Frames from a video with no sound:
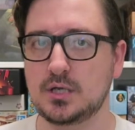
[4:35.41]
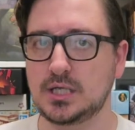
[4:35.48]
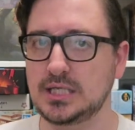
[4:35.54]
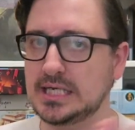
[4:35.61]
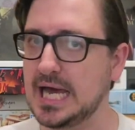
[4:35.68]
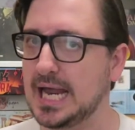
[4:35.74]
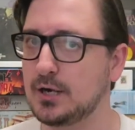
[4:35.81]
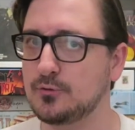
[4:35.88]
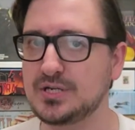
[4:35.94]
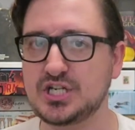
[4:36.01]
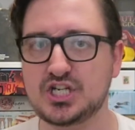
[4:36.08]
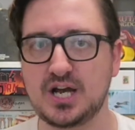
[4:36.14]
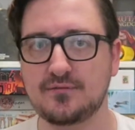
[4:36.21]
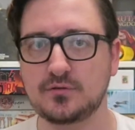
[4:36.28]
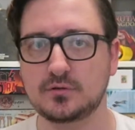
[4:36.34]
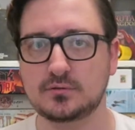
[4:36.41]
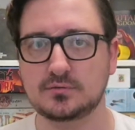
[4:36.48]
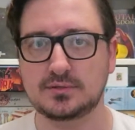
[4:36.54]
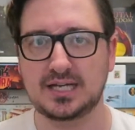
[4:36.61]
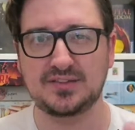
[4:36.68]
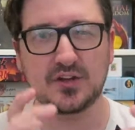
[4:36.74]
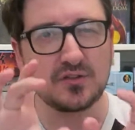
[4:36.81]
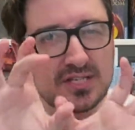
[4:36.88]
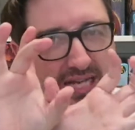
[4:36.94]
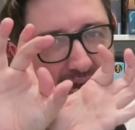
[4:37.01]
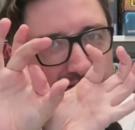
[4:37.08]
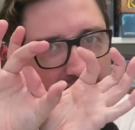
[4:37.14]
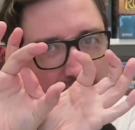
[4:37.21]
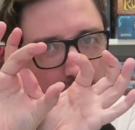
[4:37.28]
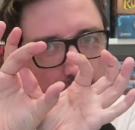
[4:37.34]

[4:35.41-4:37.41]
you gotta reshuffle. And they're the tiny